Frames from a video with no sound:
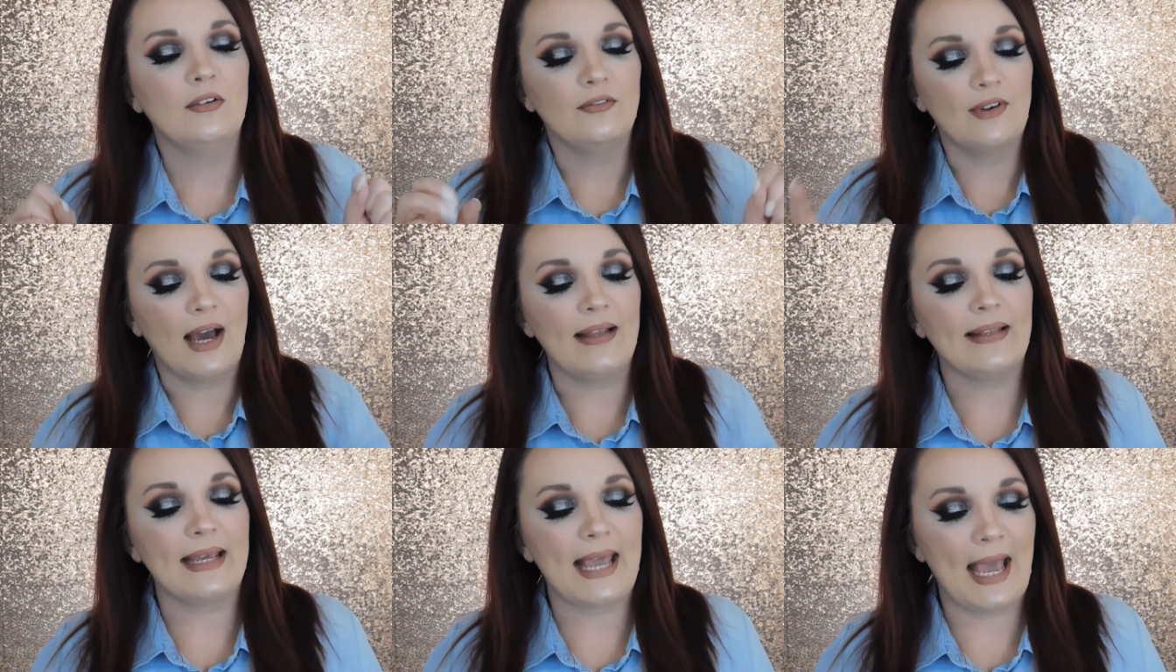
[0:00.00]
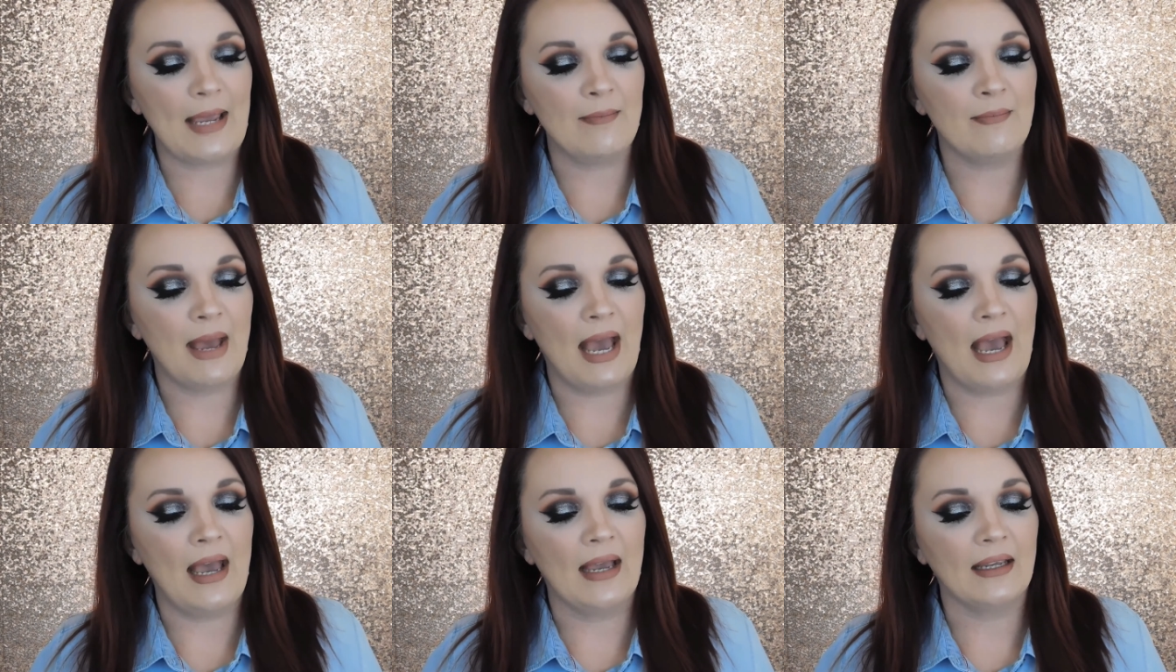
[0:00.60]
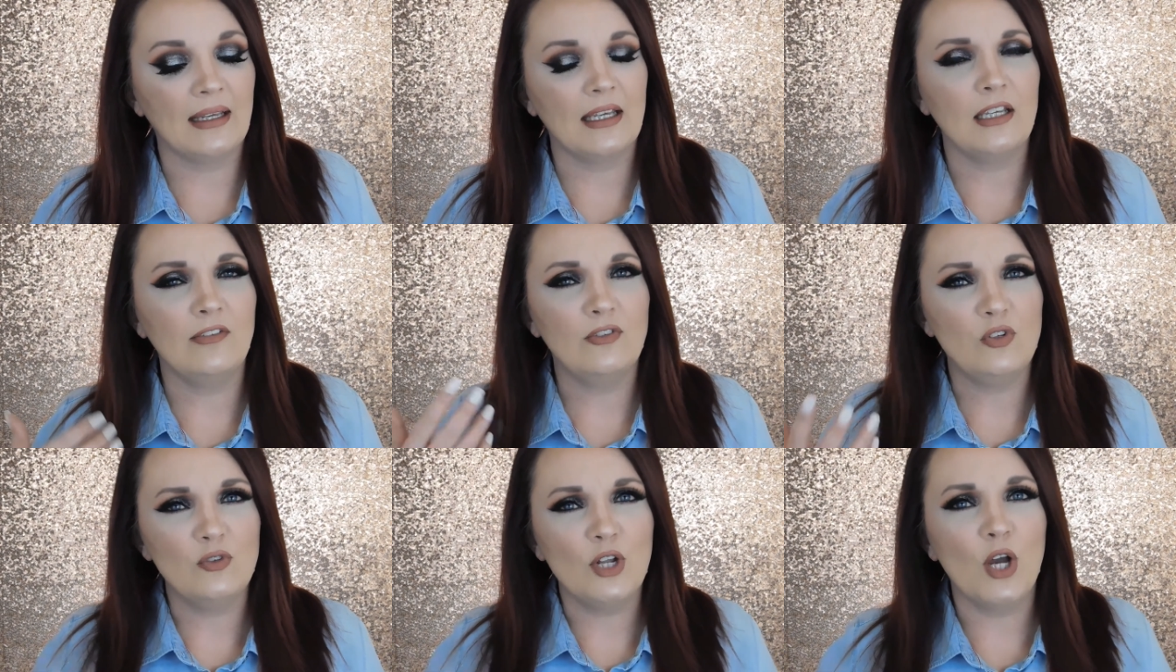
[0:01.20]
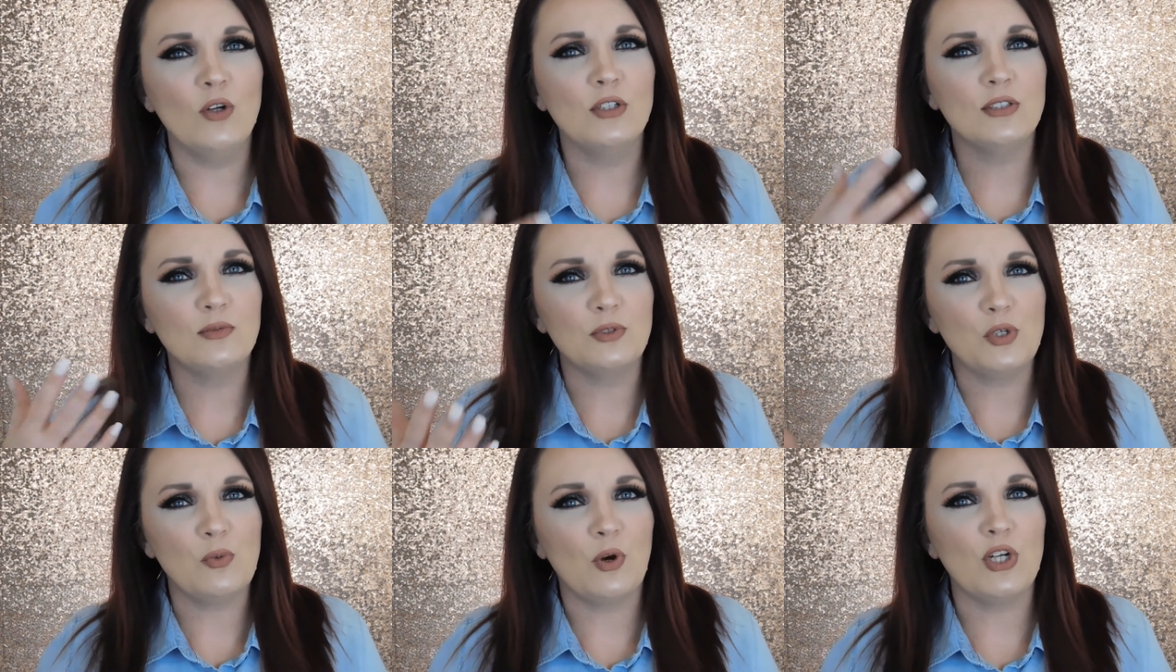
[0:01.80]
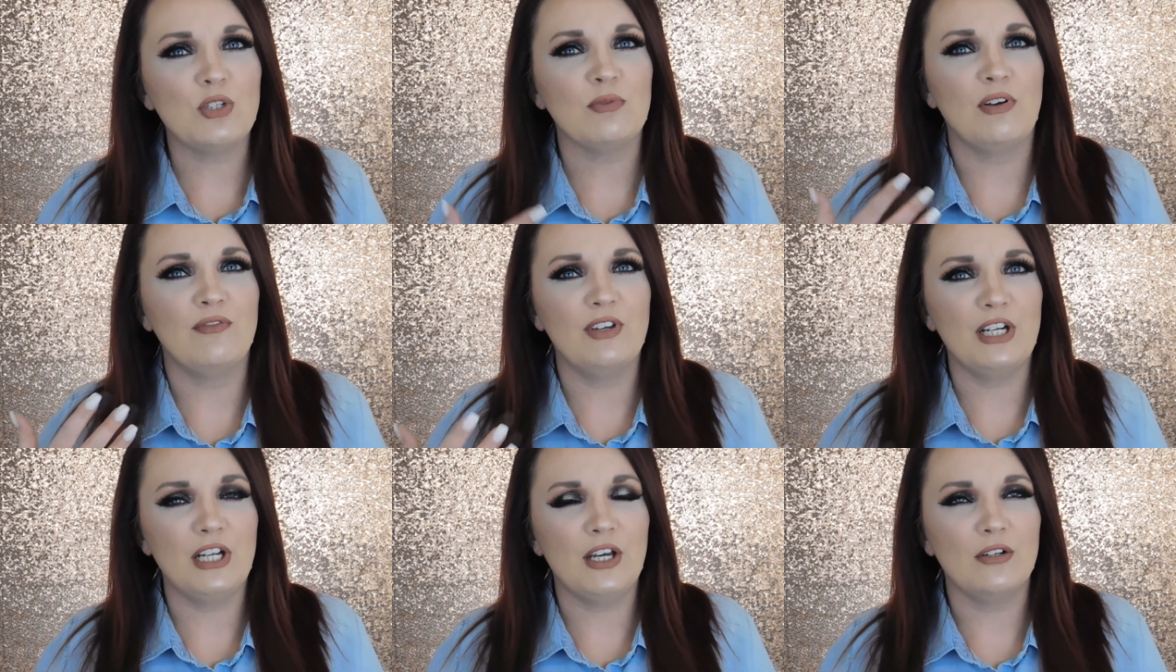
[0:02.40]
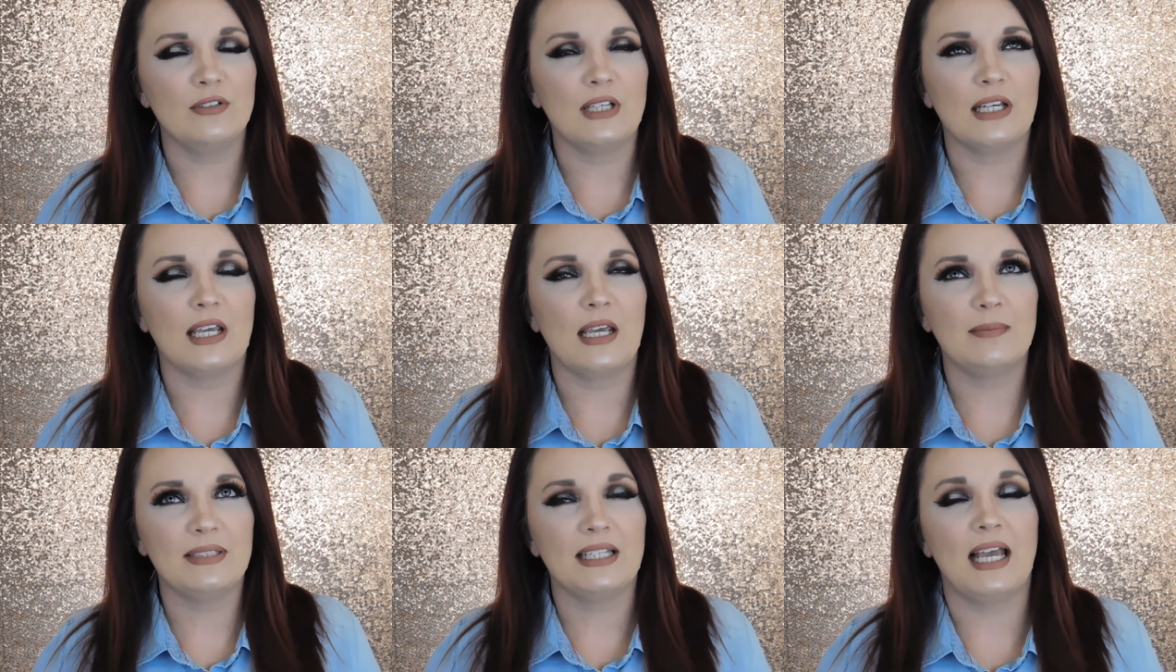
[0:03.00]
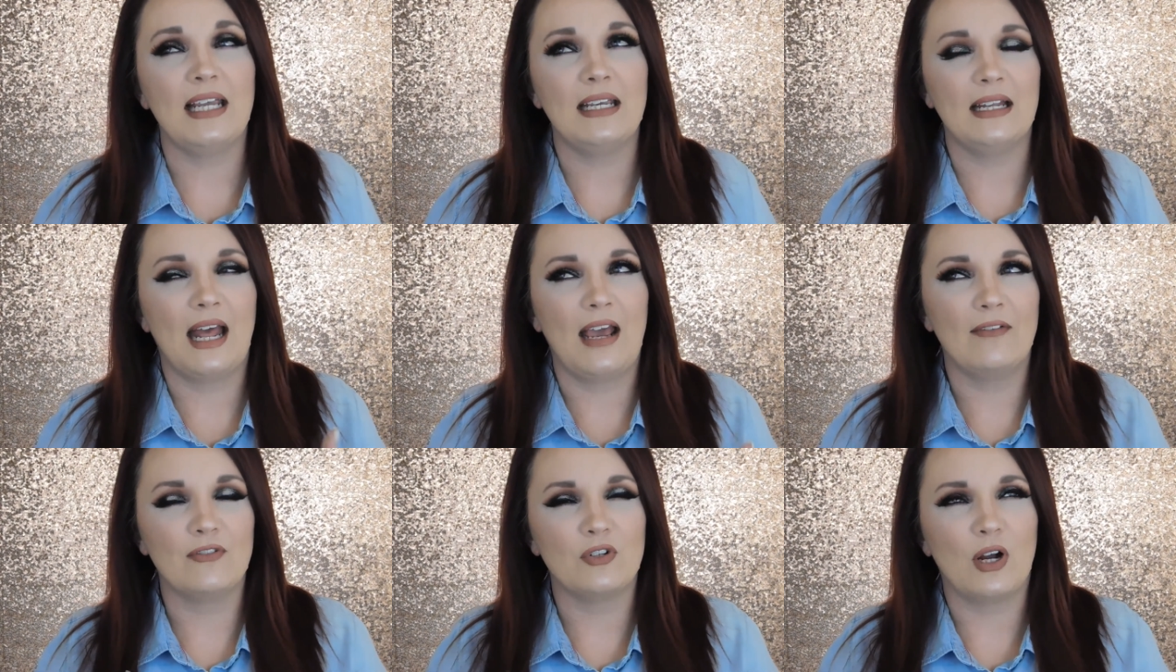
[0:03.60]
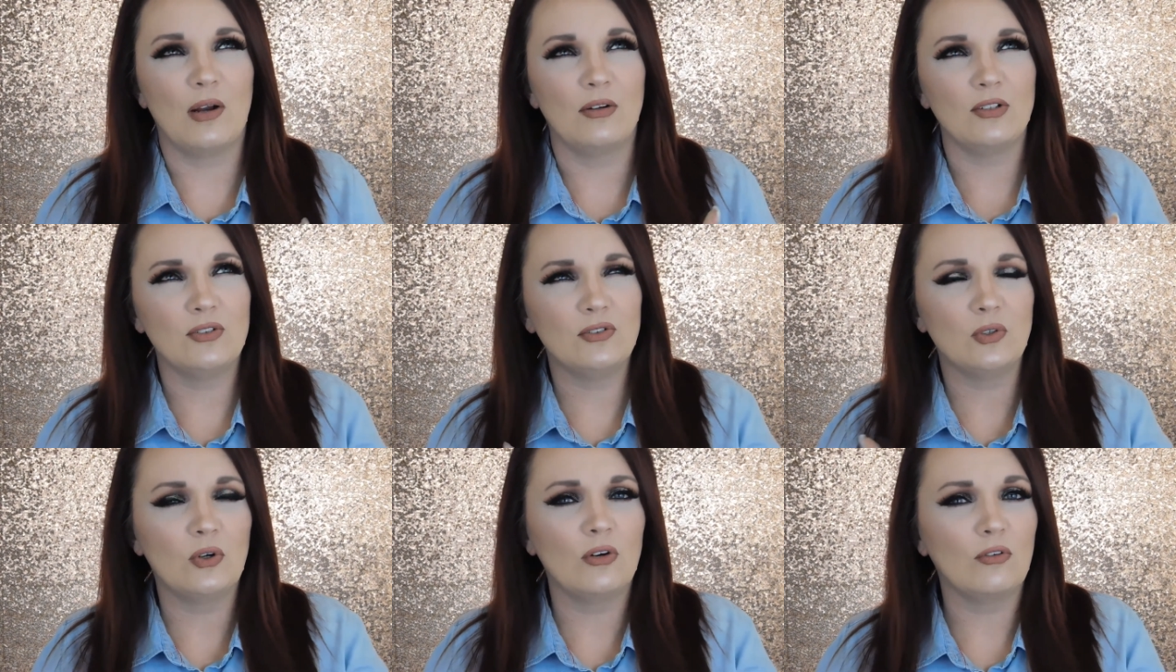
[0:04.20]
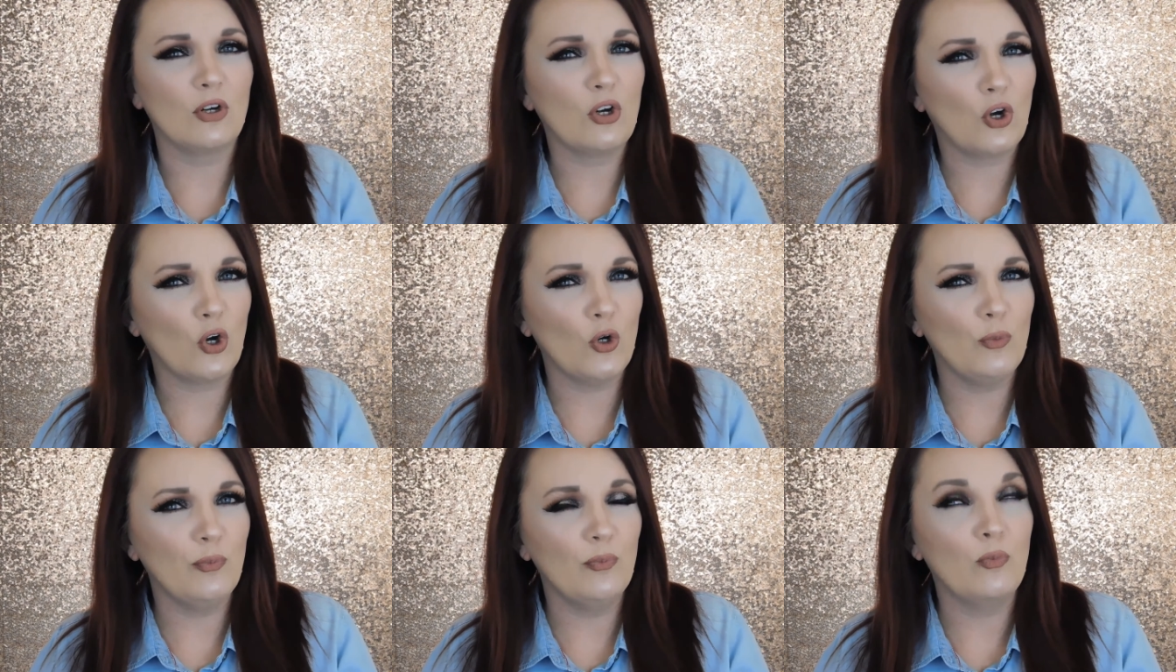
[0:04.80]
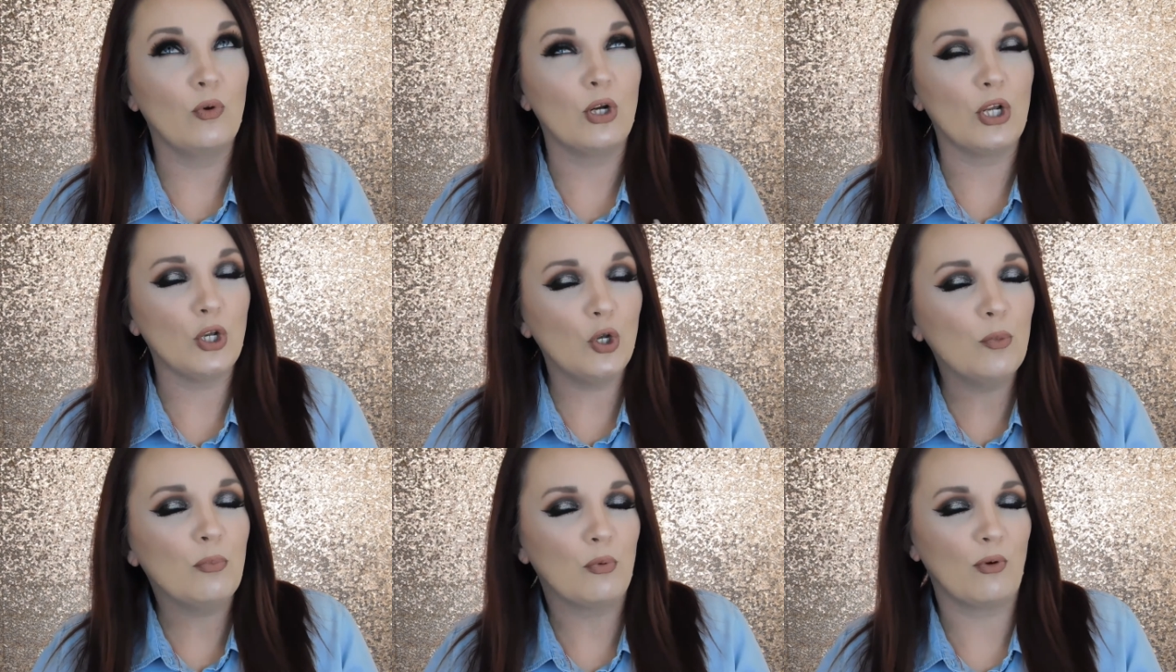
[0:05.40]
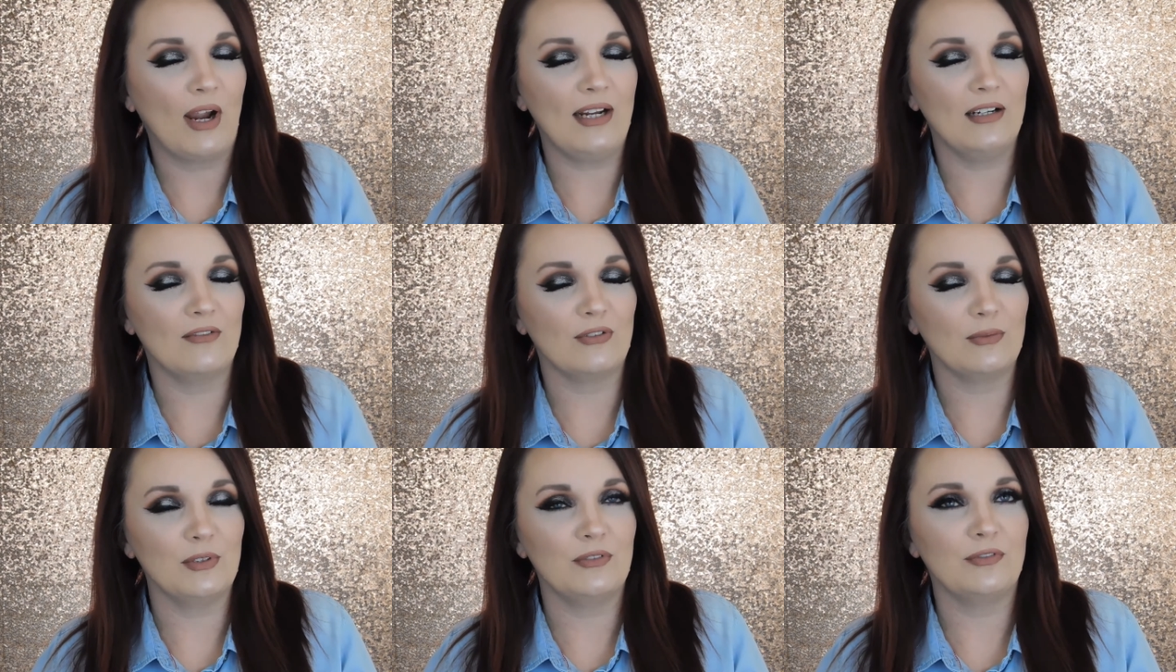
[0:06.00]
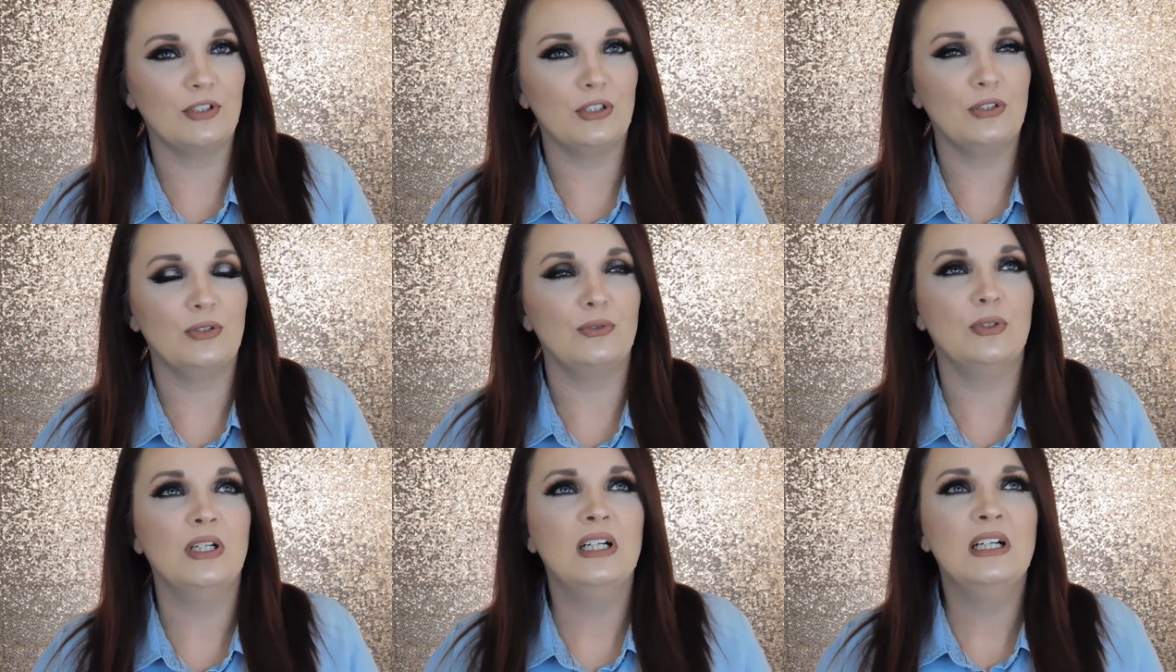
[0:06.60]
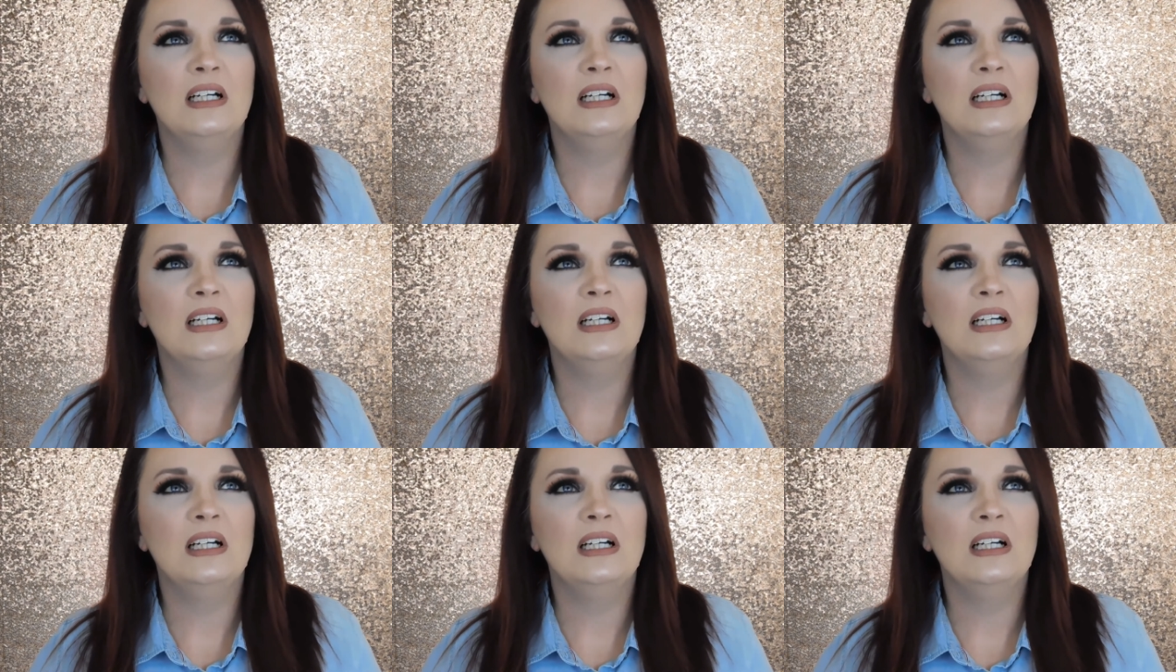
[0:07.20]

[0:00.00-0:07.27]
Finally came back. If you notice when you watch my videos, I kept saying after I sort of recuperated from the flu,